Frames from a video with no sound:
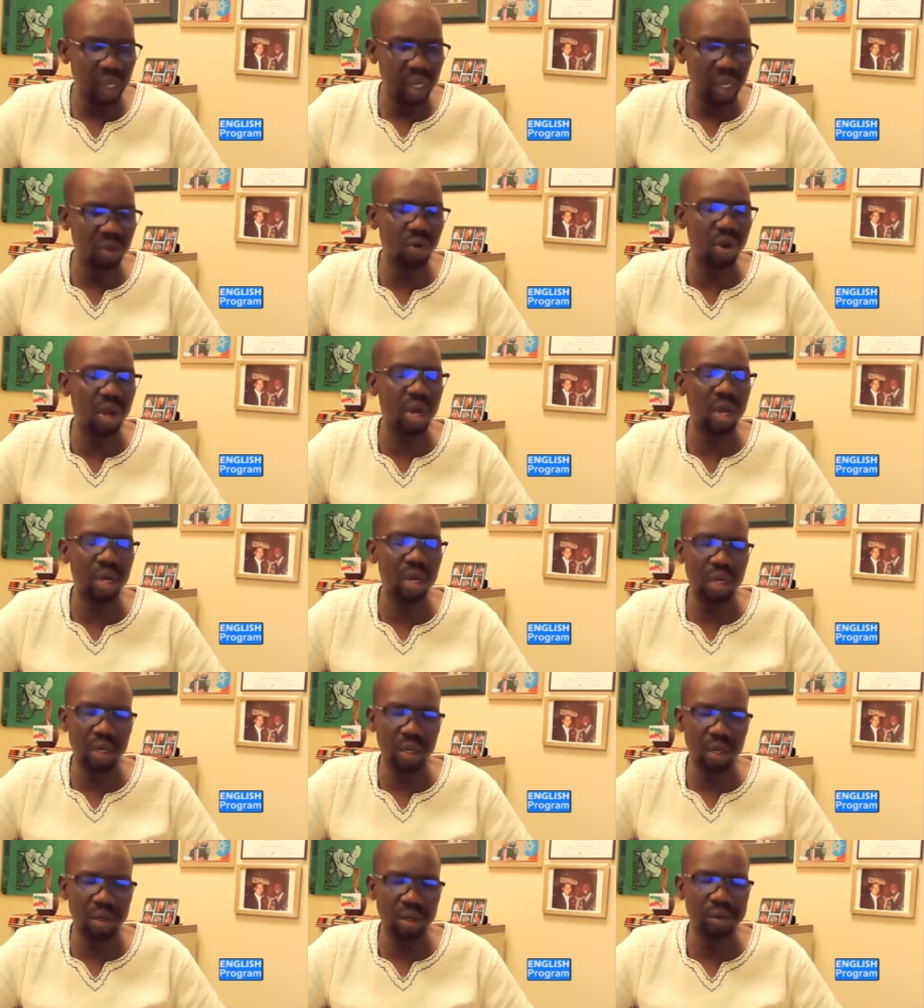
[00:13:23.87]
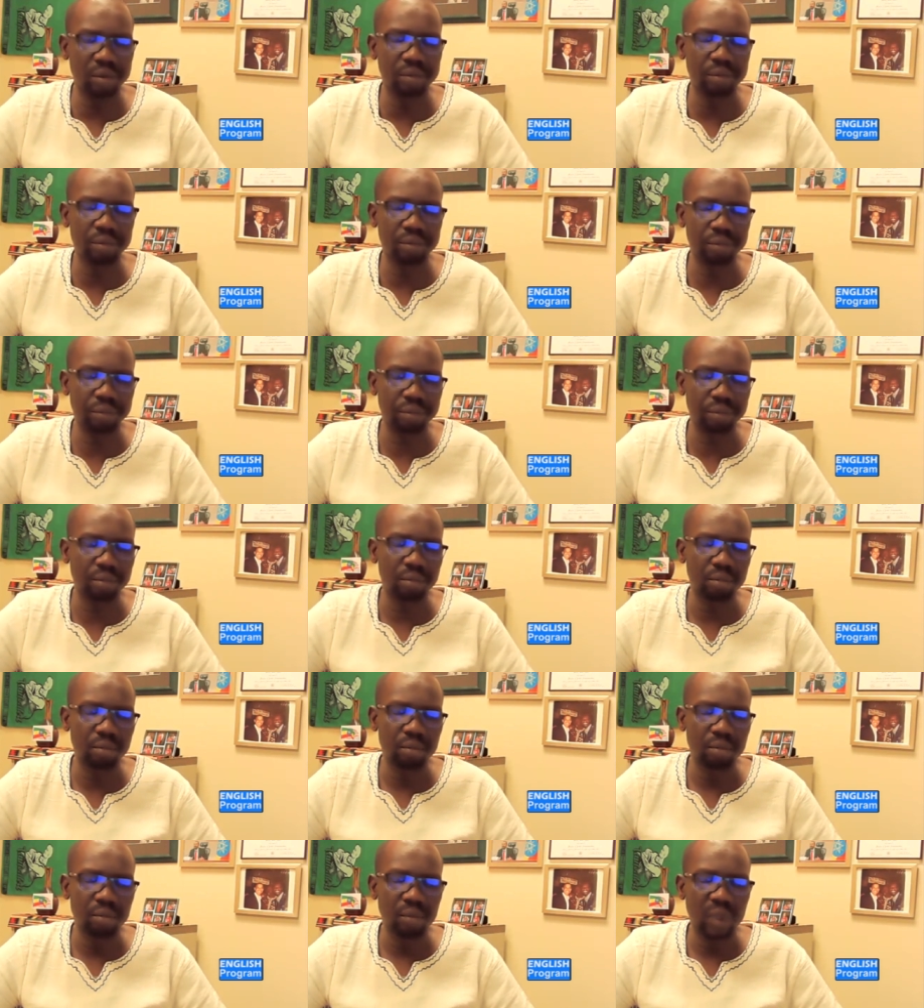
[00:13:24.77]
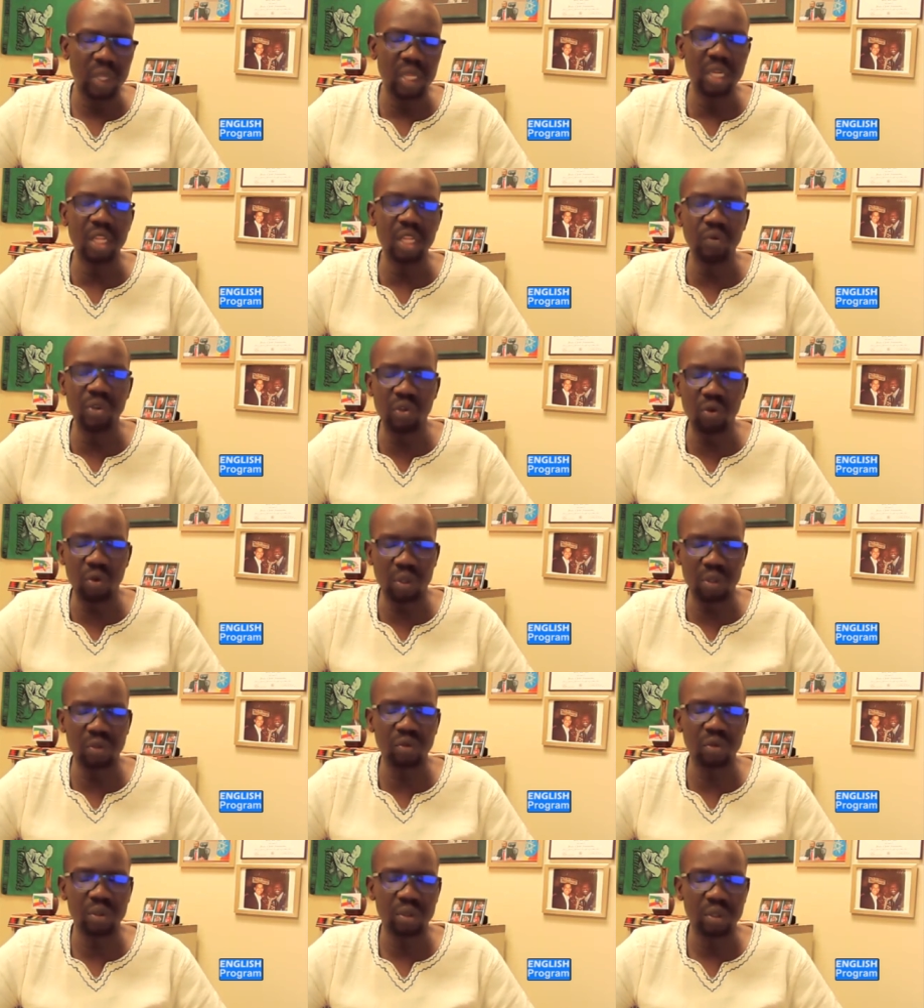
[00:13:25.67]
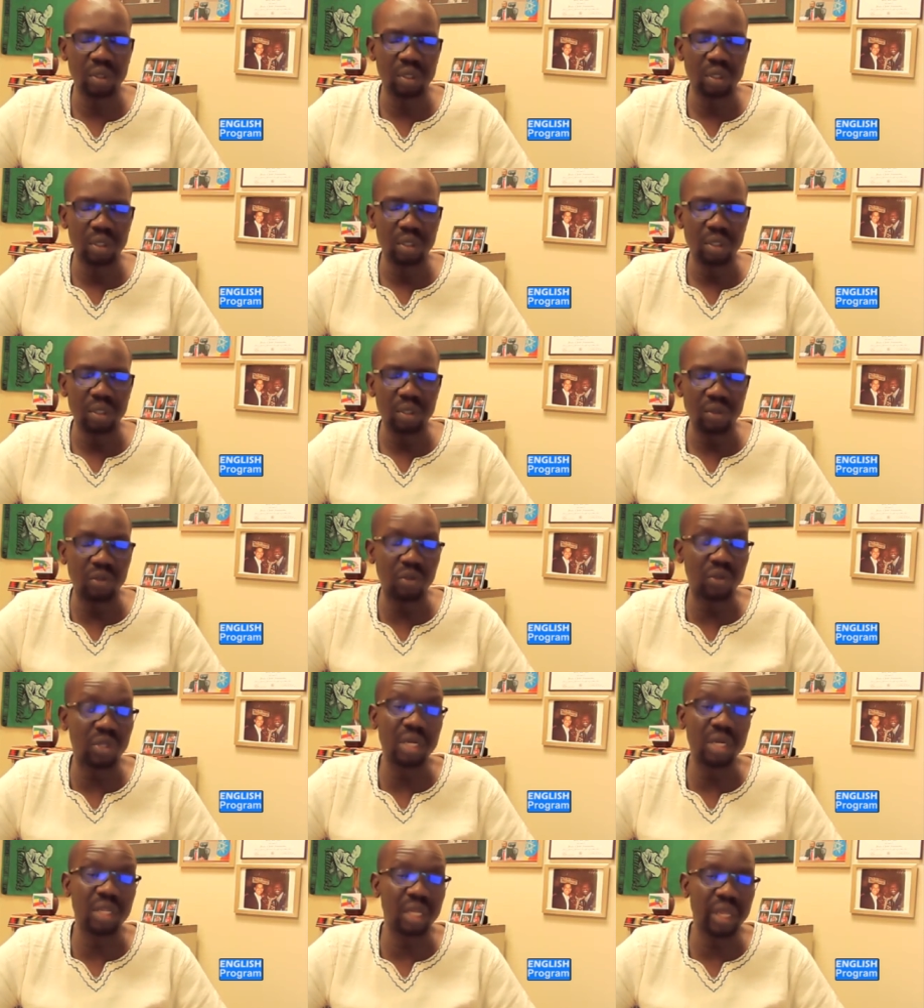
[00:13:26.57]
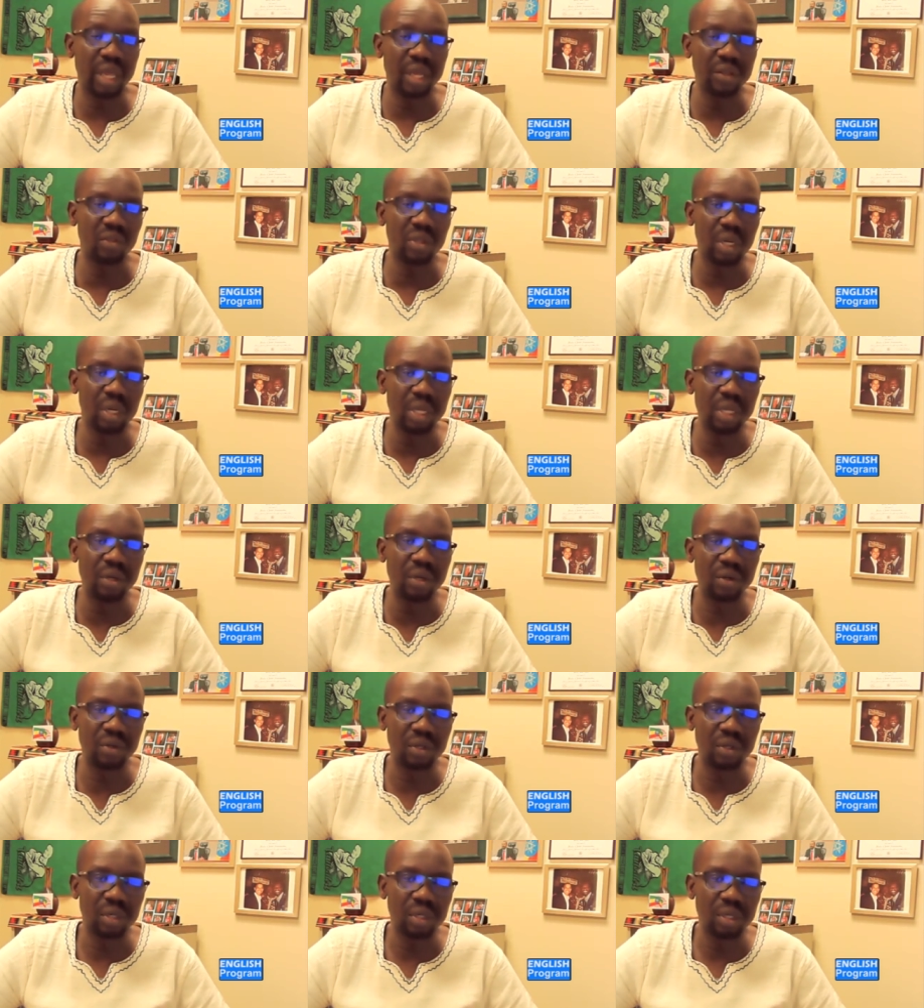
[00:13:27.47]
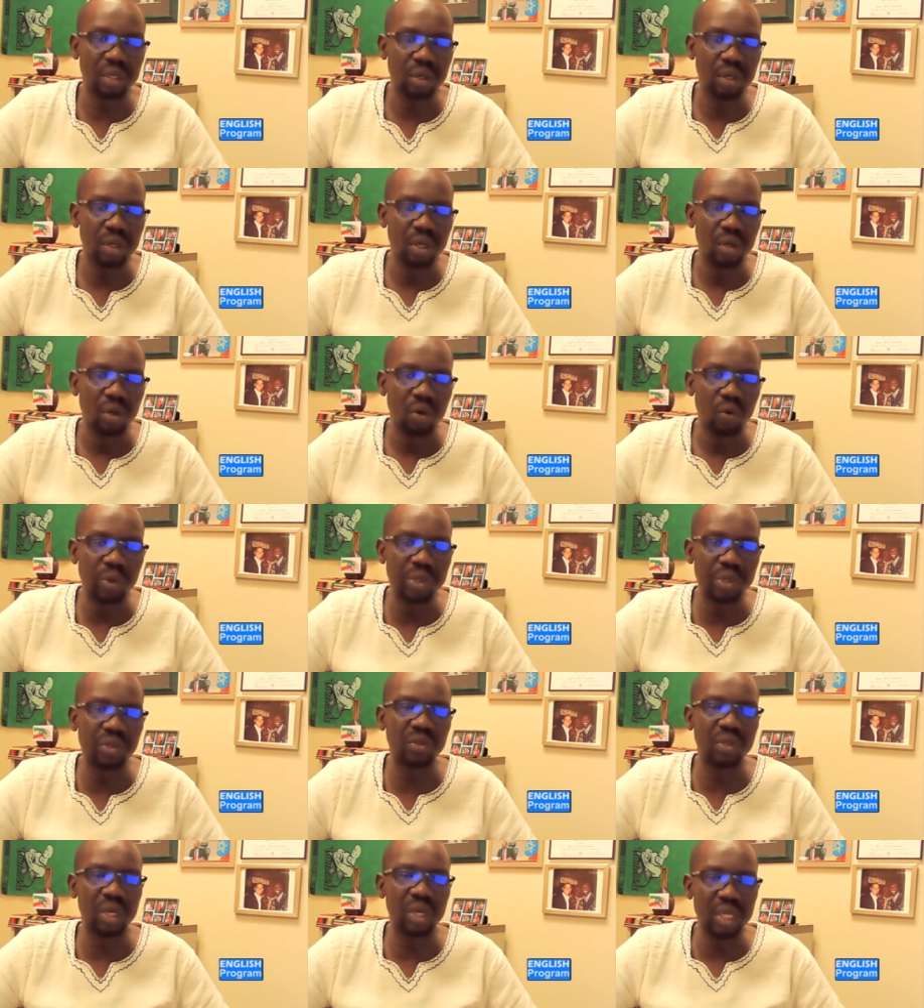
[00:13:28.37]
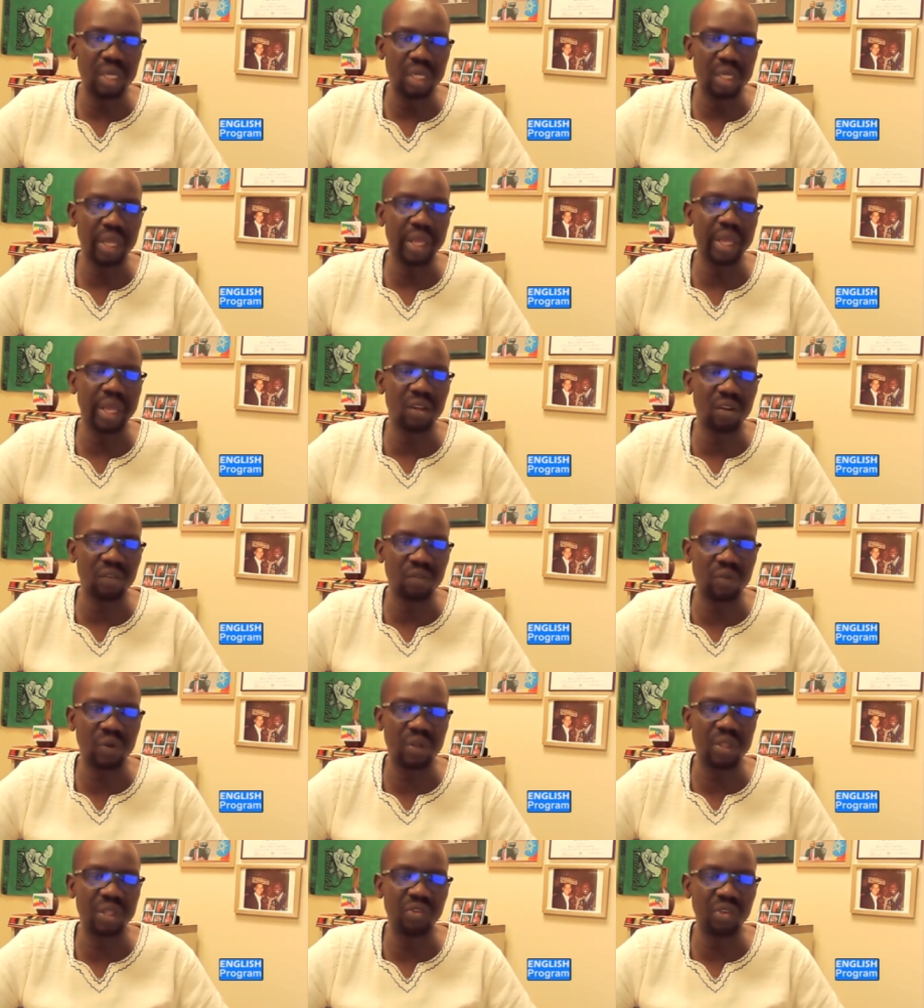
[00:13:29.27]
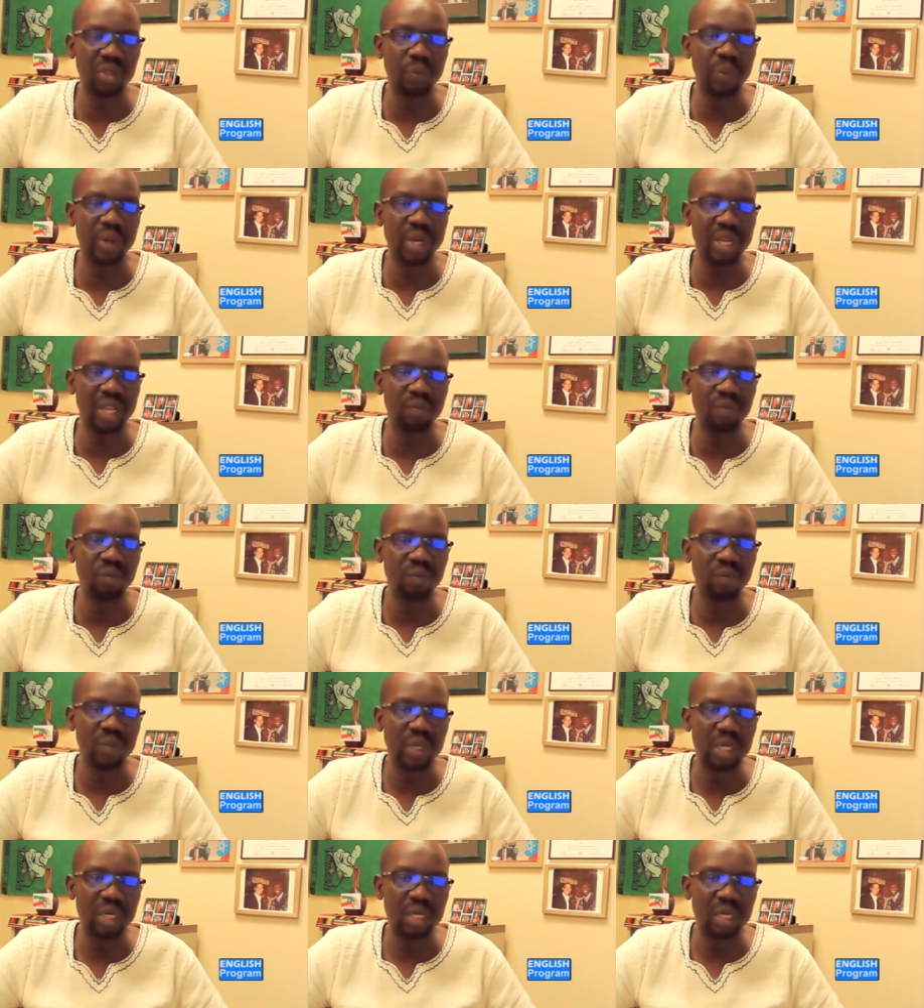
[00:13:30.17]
Anywa individuals to turn against the leaders, which is the head of the GPLM,